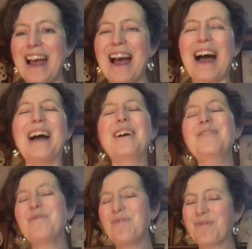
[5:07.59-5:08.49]

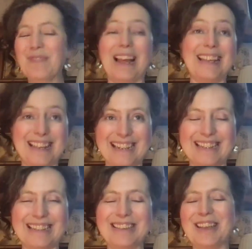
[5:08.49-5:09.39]
um
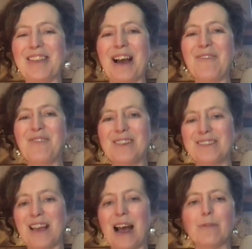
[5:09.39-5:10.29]
yeah, so that was
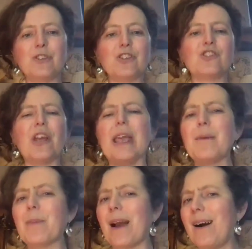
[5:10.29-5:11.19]
I was just checking
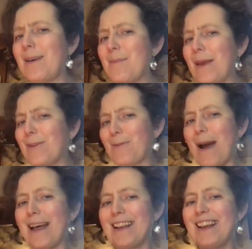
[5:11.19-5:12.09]
behind me as
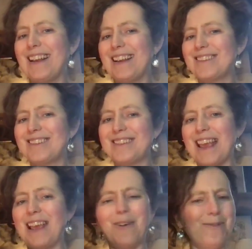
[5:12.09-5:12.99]
well earlier to
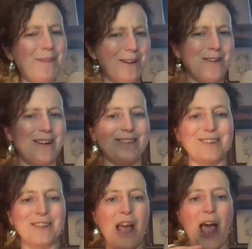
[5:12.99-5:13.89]
see, oh my goodness,
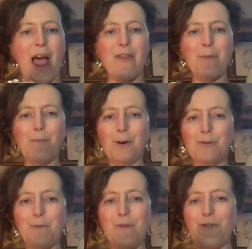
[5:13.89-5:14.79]
because at the
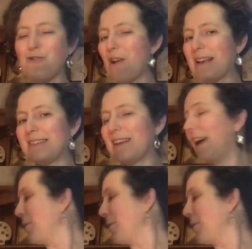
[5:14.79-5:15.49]
bottom of the dresser,